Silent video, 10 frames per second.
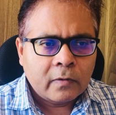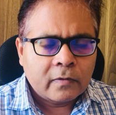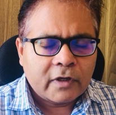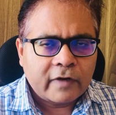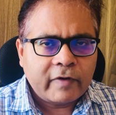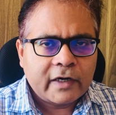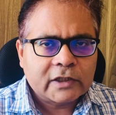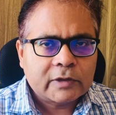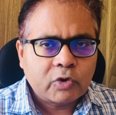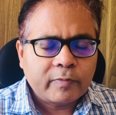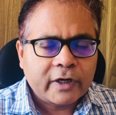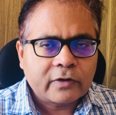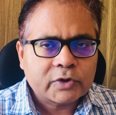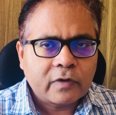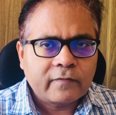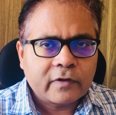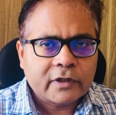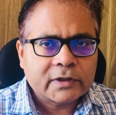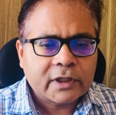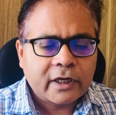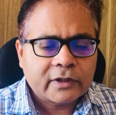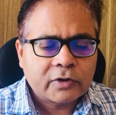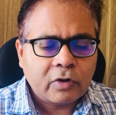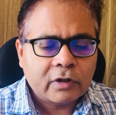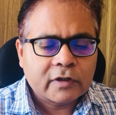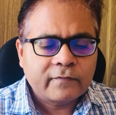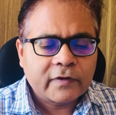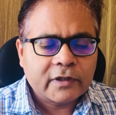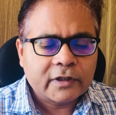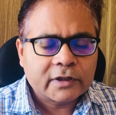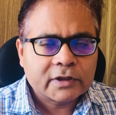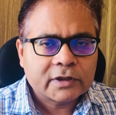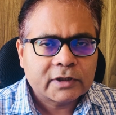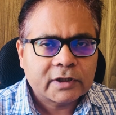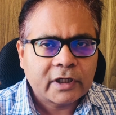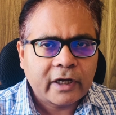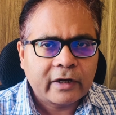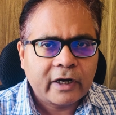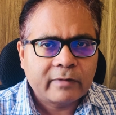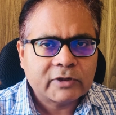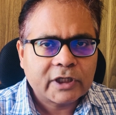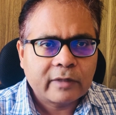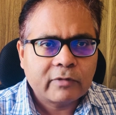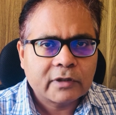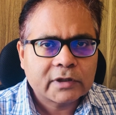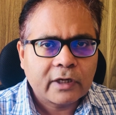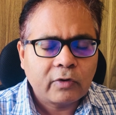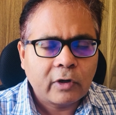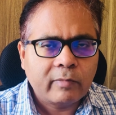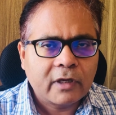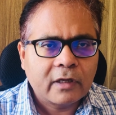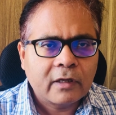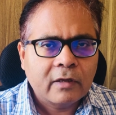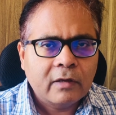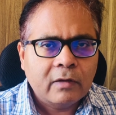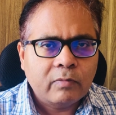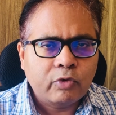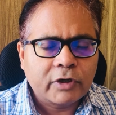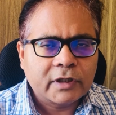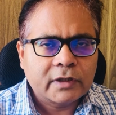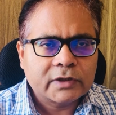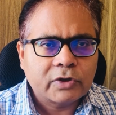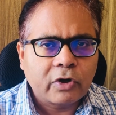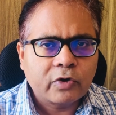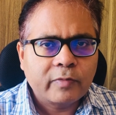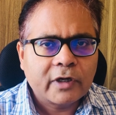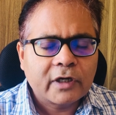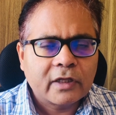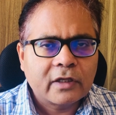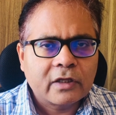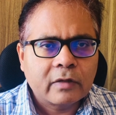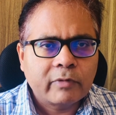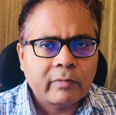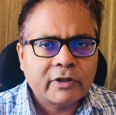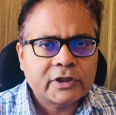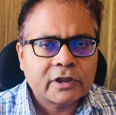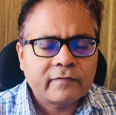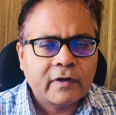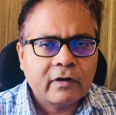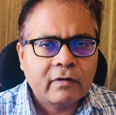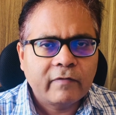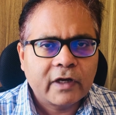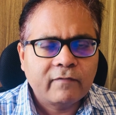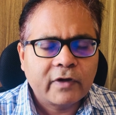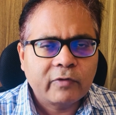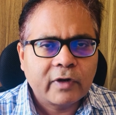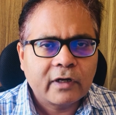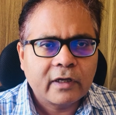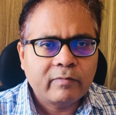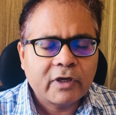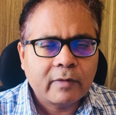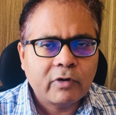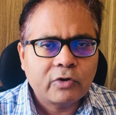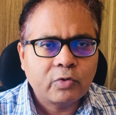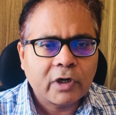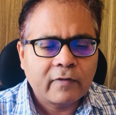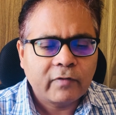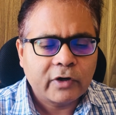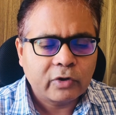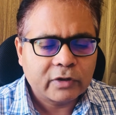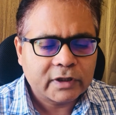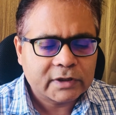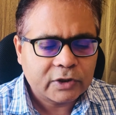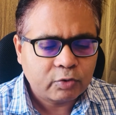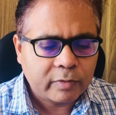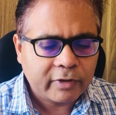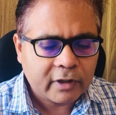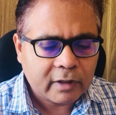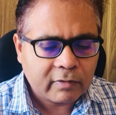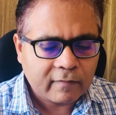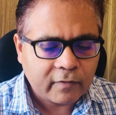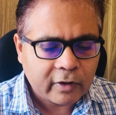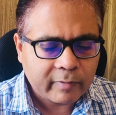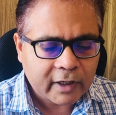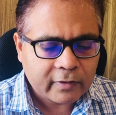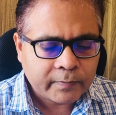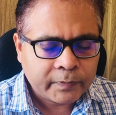the advantage about Microsoft Word is that all the figures, diagrams, tables can all be put in this document, and then the publisher will very frequently be able to convert all these into a printable format.